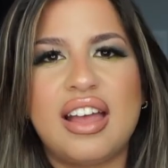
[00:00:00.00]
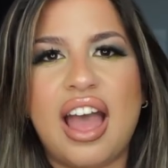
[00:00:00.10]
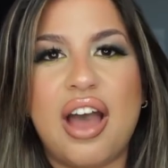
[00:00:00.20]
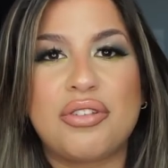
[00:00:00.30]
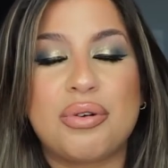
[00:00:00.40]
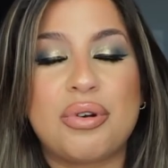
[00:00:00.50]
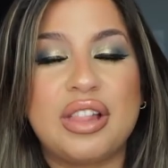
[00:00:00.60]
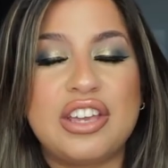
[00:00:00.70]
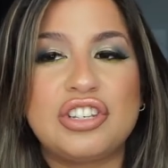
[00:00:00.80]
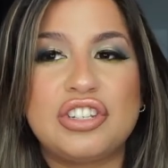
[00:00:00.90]
how their
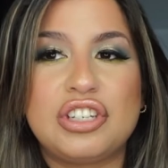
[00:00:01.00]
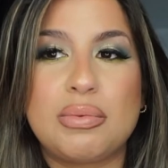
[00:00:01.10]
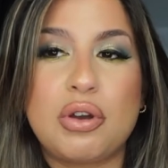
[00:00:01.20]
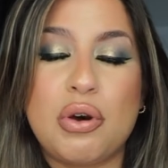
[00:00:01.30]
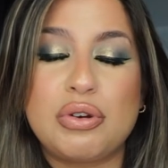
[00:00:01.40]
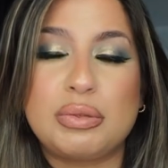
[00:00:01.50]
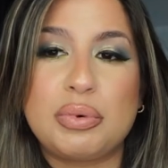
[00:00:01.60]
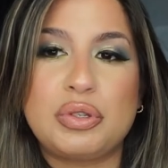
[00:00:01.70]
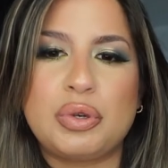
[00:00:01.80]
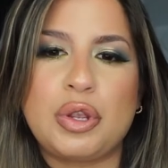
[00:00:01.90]
relationship goes
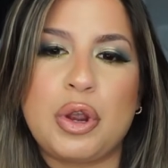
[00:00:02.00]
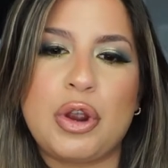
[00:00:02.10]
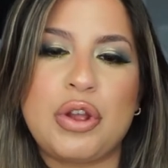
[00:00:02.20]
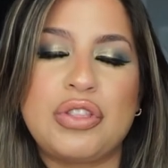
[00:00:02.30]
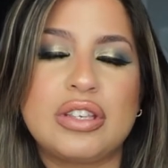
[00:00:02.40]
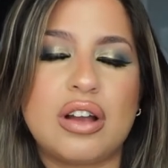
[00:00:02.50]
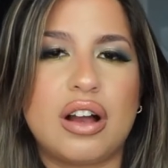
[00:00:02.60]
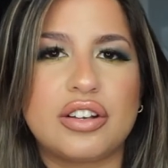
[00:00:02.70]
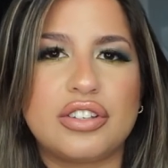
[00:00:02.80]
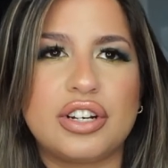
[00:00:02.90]
between her and the
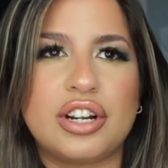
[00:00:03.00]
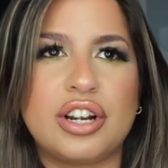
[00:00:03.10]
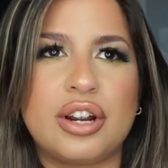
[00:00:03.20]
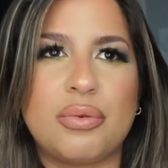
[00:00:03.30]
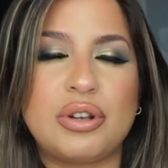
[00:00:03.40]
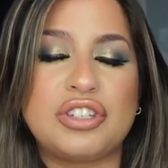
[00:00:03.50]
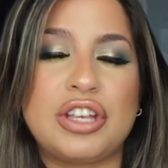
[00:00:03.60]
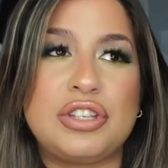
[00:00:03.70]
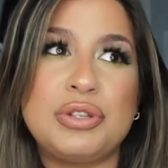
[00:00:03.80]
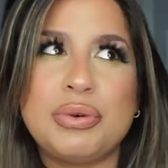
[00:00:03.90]
doctor which
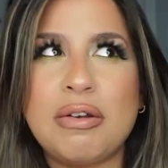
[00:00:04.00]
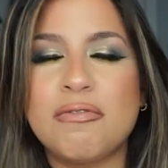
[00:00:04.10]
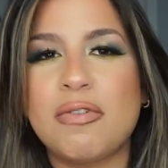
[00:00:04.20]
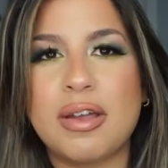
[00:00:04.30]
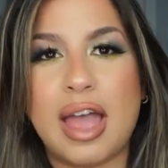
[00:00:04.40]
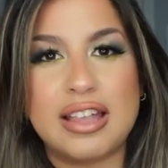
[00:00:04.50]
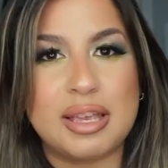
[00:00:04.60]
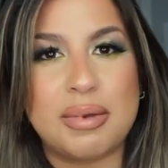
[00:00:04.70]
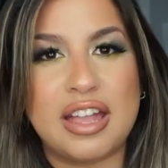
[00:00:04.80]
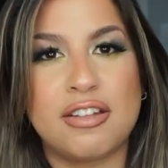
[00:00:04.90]
they do end
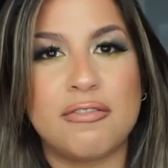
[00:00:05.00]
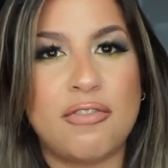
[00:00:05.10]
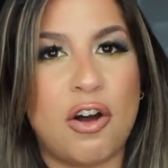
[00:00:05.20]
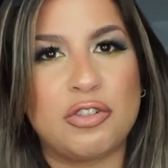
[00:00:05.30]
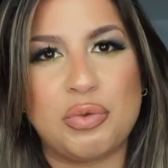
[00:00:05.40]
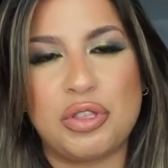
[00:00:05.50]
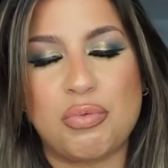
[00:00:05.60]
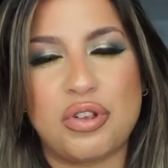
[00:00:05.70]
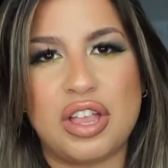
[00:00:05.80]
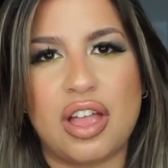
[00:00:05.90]
up getting involved
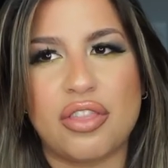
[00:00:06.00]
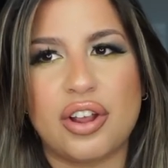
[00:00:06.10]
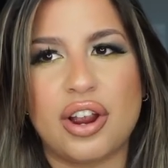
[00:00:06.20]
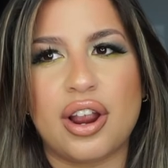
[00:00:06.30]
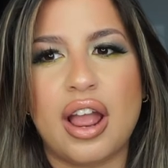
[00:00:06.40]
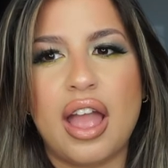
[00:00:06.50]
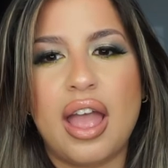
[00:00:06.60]
with one another